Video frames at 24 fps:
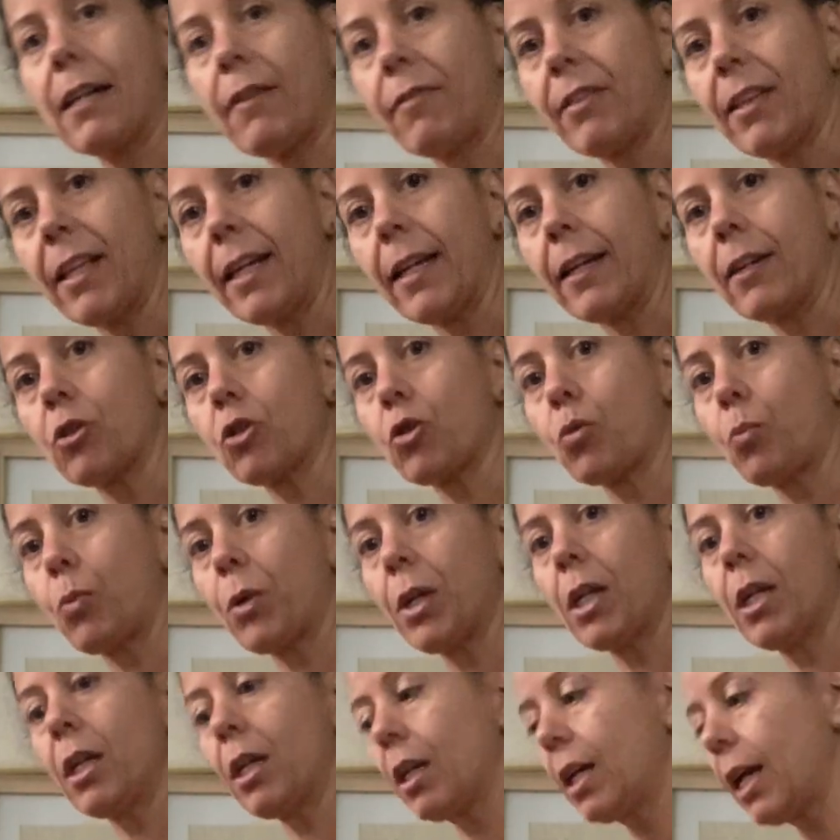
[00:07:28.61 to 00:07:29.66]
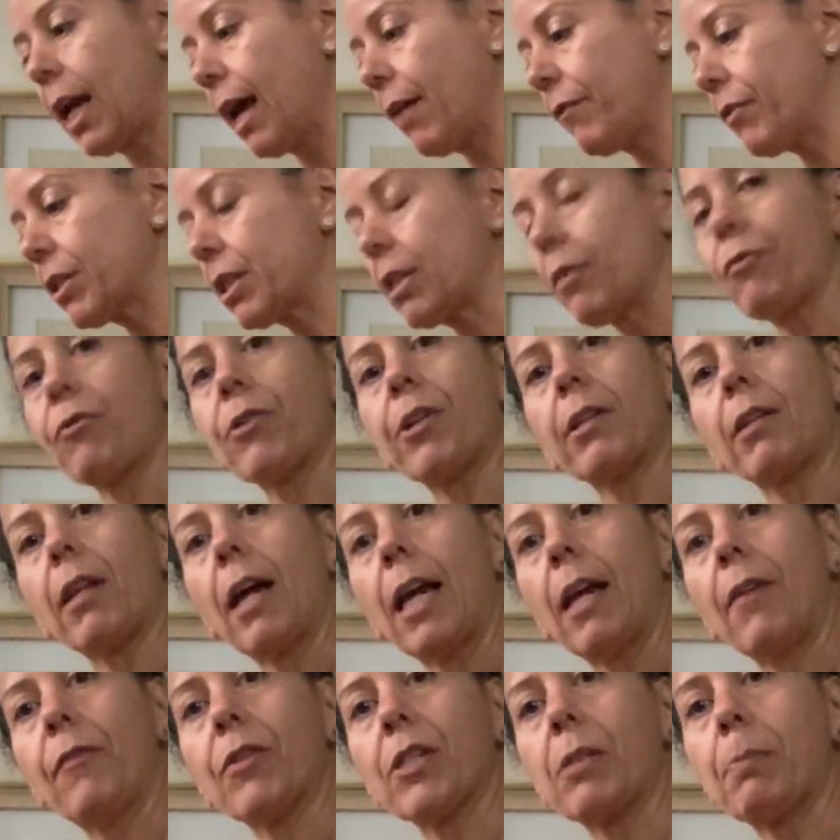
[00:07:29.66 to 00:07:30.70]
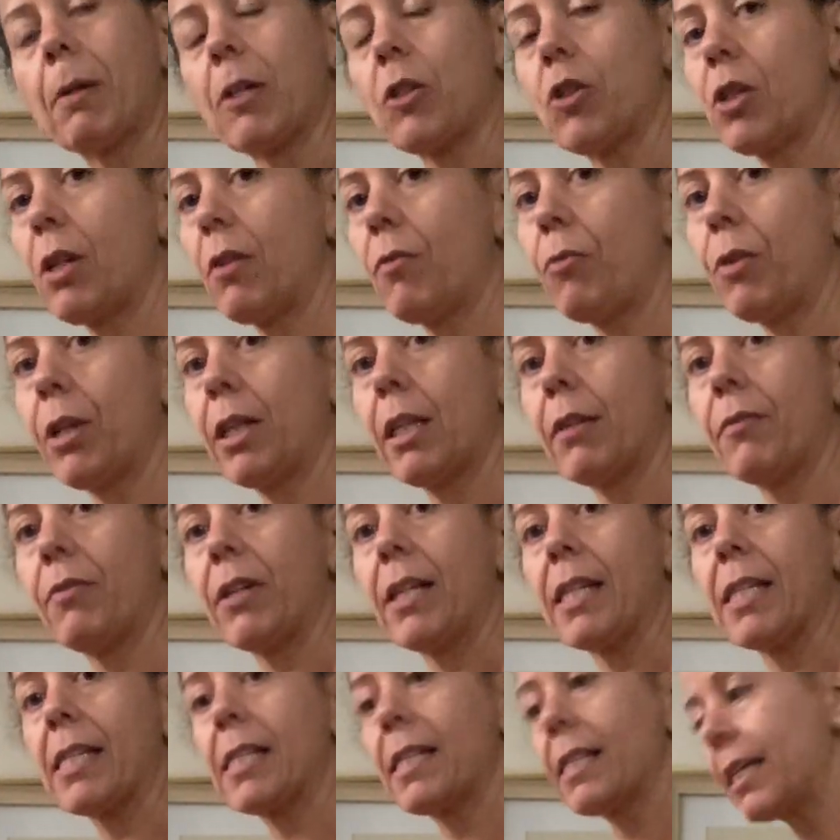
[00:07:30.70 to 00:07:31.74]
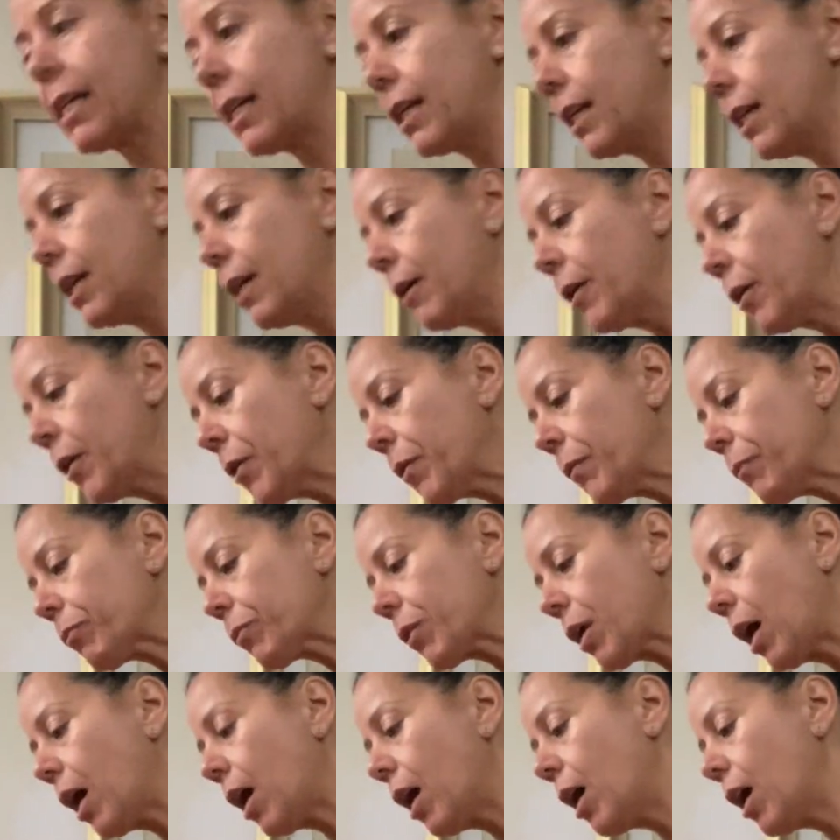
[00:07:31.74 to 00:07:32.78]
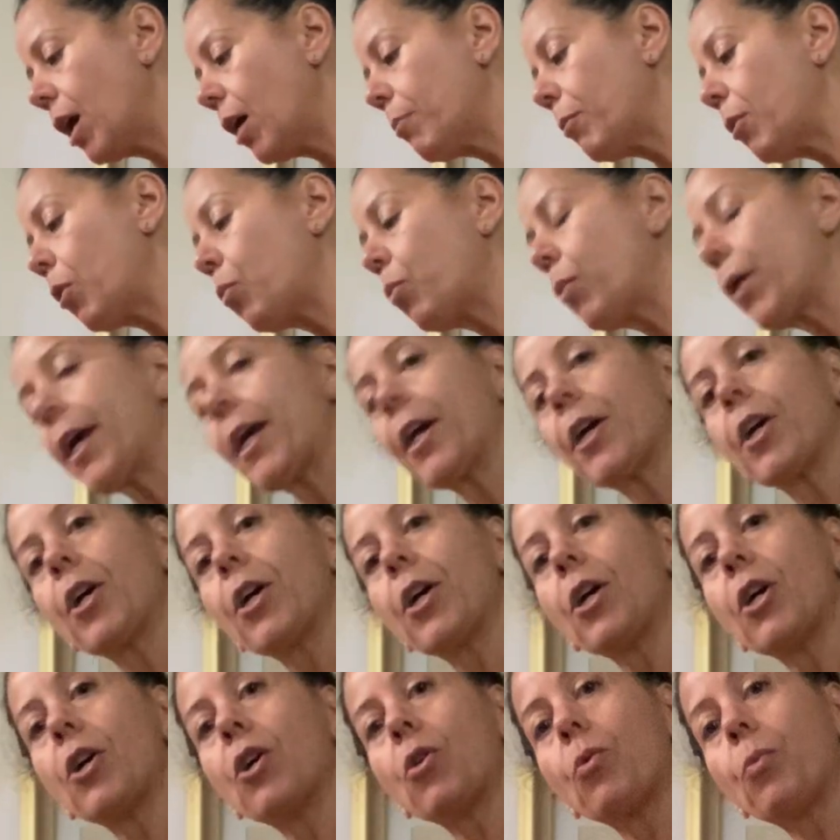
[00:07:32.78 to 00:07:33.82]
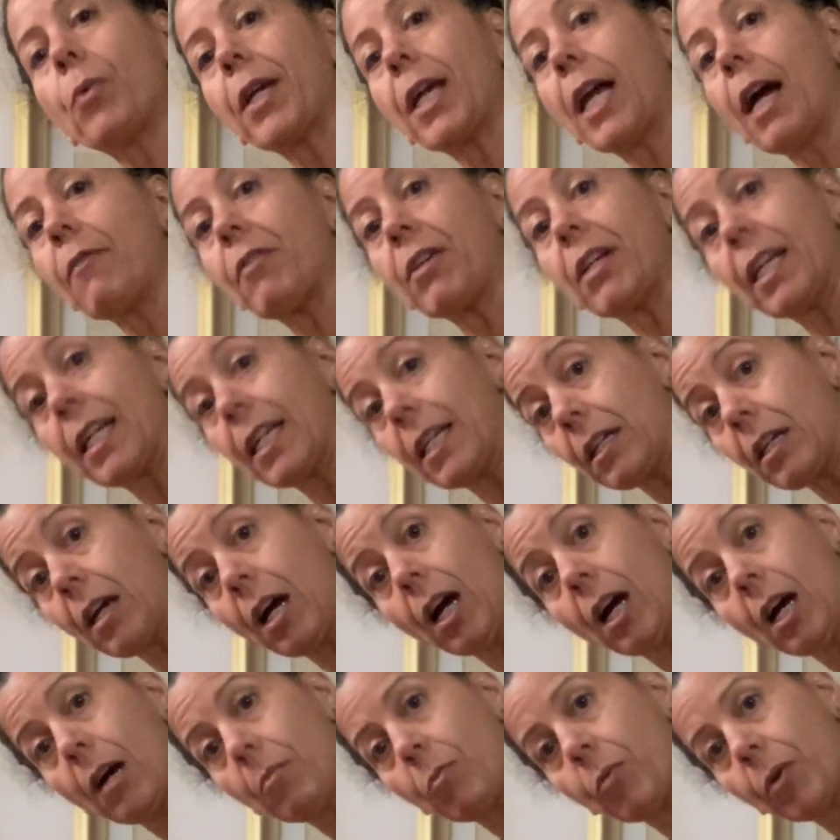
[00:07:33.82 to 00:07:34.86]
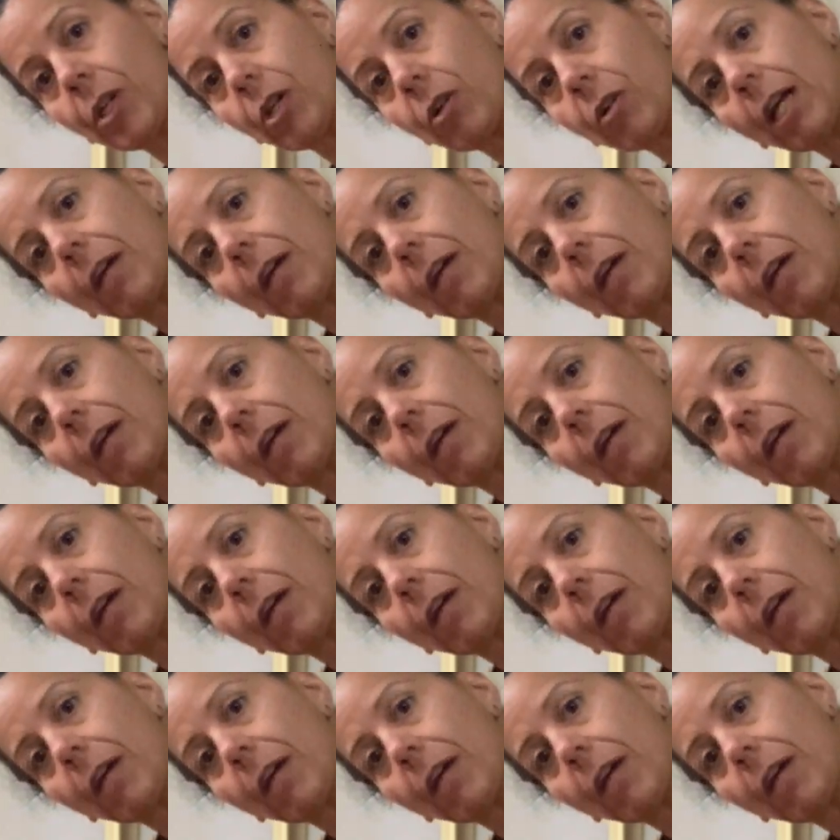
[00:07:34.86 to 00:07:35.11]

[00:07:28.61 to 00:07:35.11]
of things. We have a different life, especially if we live in a city where we have an income, we don't